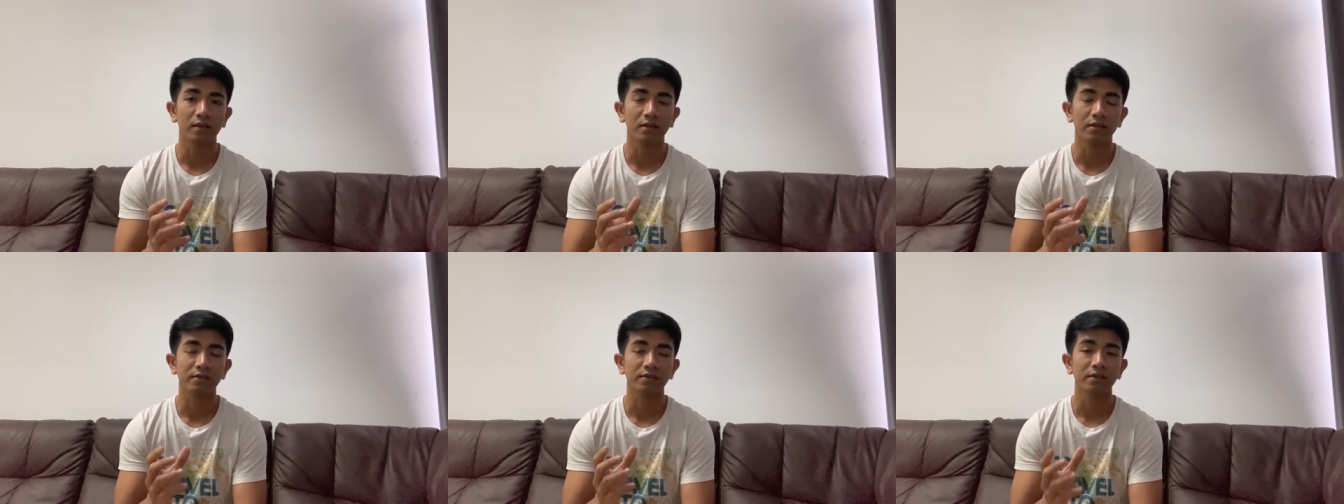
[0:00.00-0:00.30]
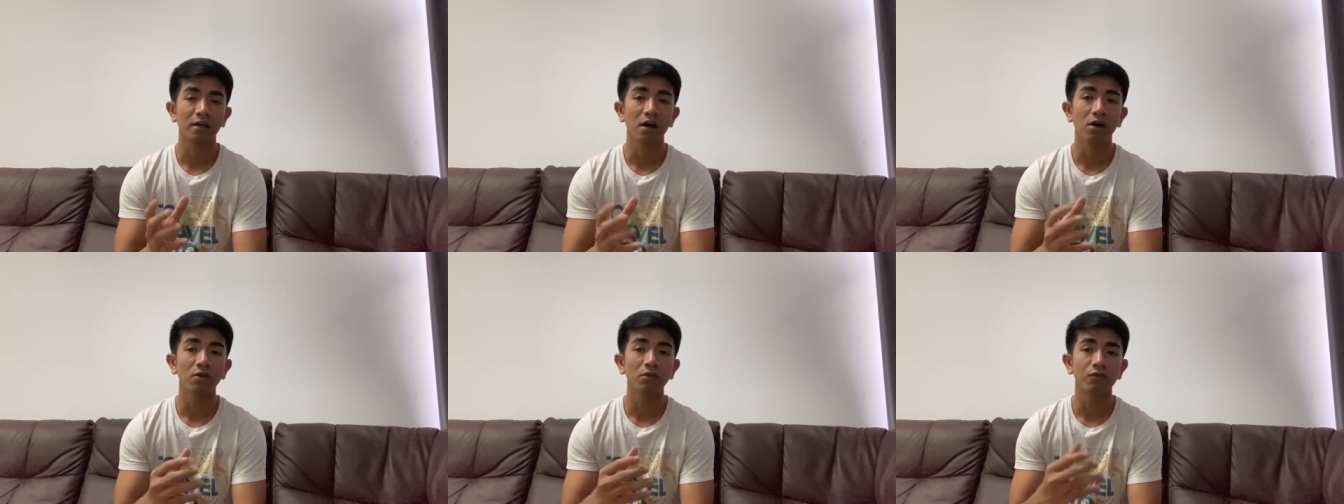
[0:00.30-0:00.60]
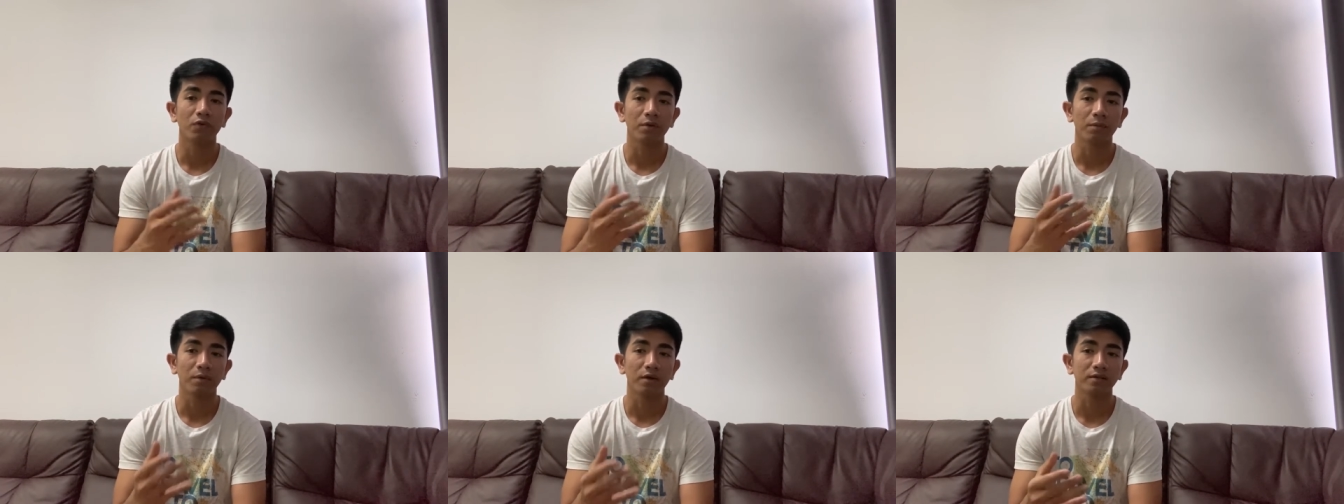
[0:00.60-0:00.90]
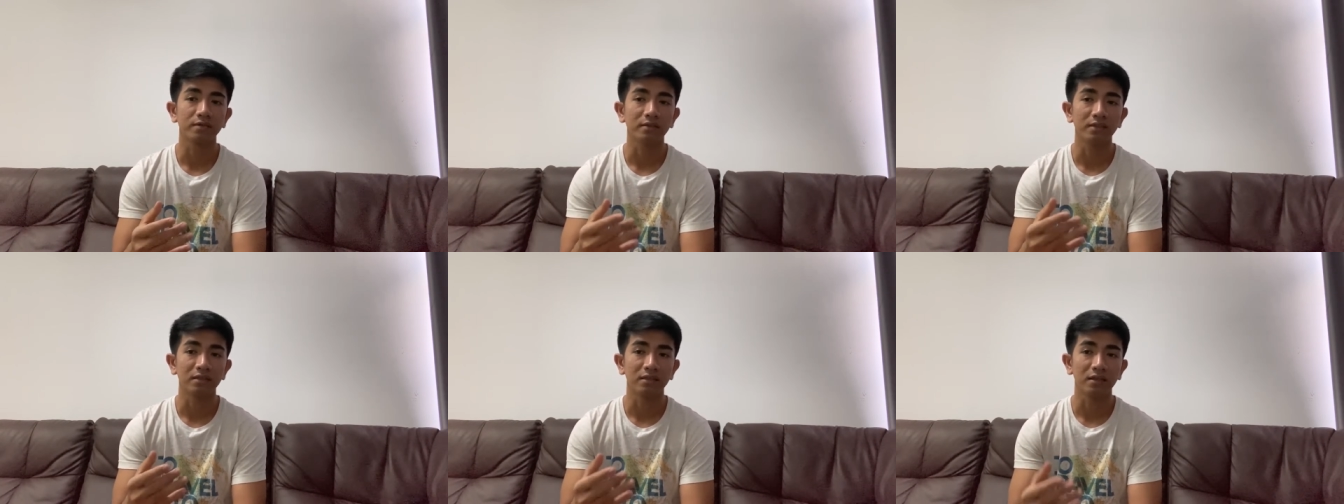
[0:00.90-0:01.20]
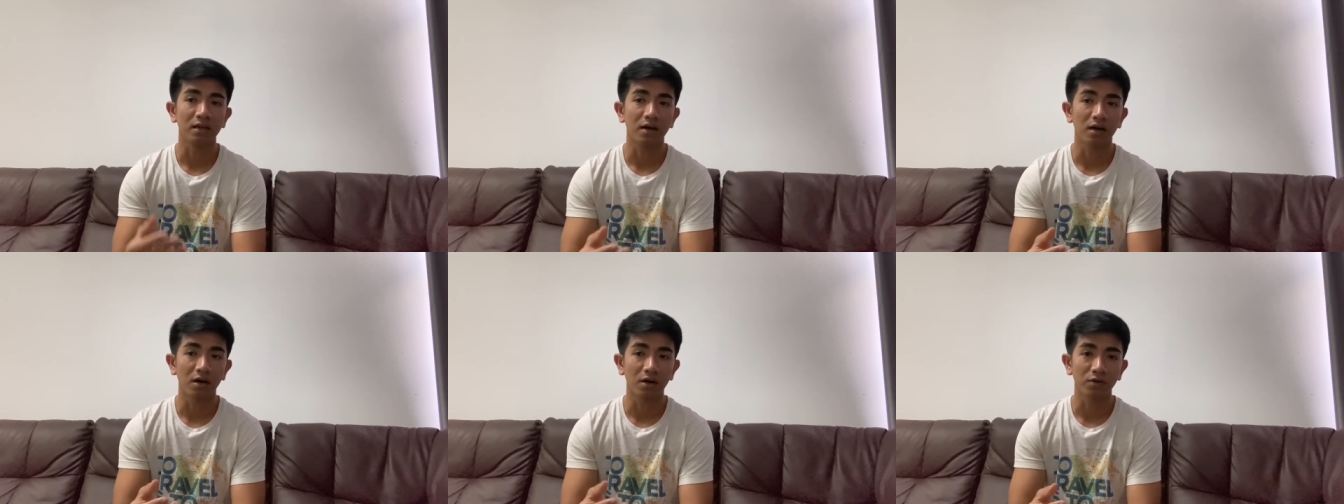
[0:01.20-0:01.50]
the soul remains in
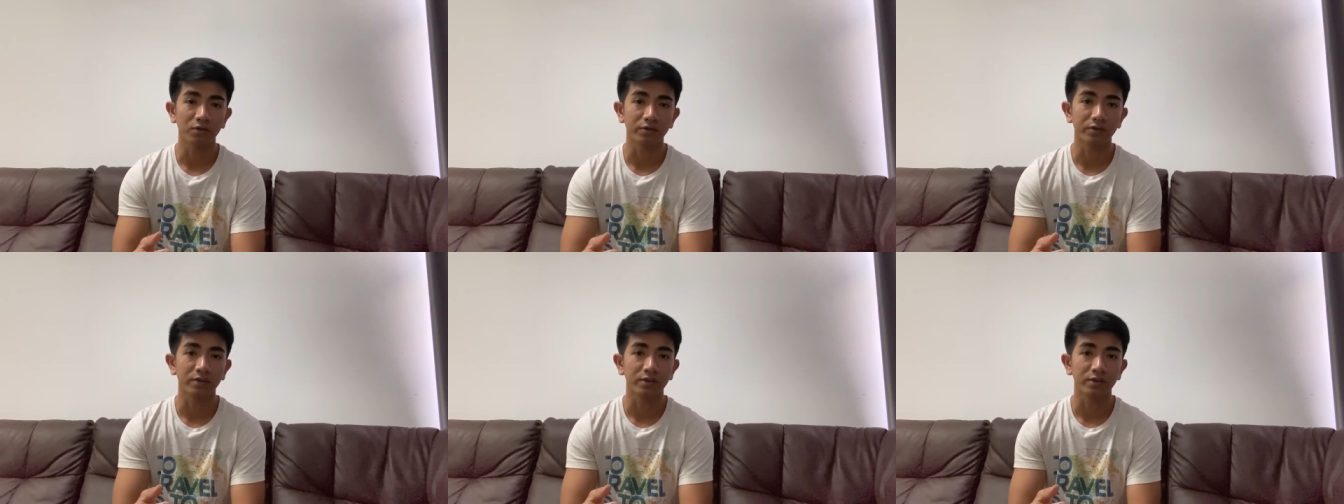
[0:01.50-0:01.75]
the house.